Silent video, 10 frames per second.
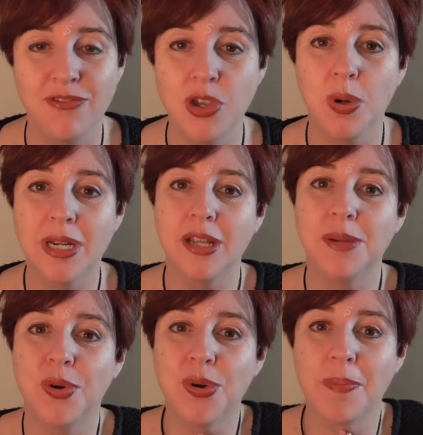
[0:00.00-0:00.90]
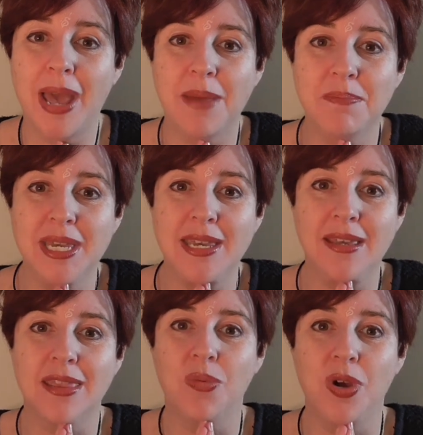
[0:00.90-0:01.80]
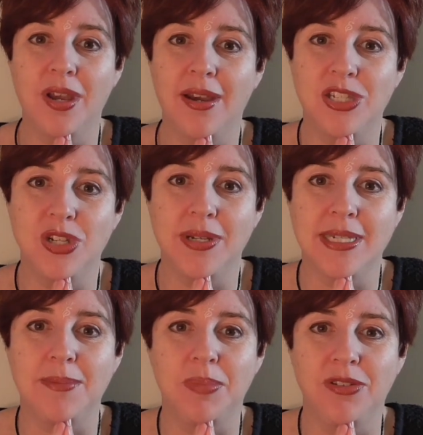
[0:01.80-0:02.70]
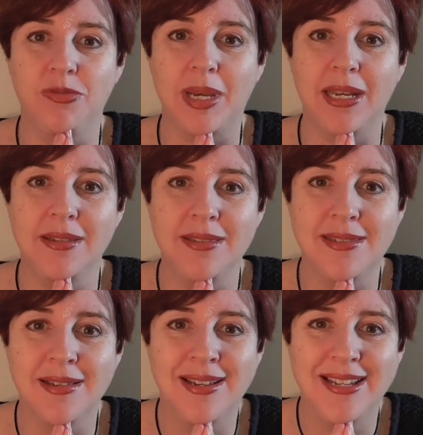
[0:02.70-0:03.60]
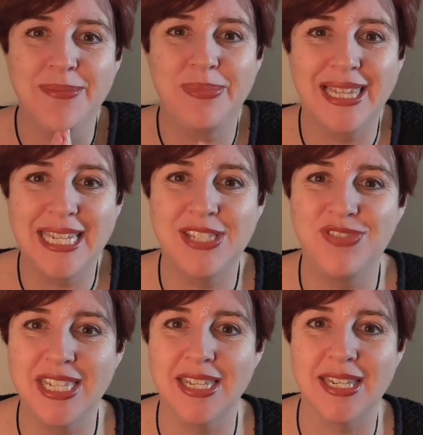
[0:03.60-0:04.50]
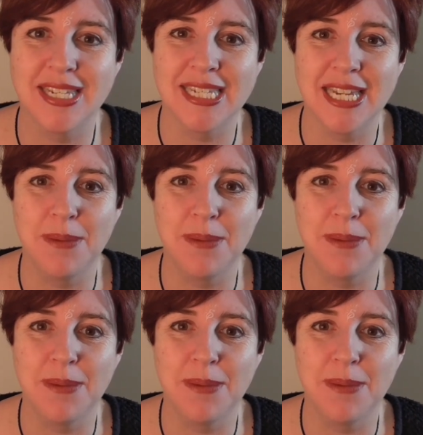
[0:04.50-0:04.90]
If you want to learn more about me and the work I do at Temple of Balance, please visit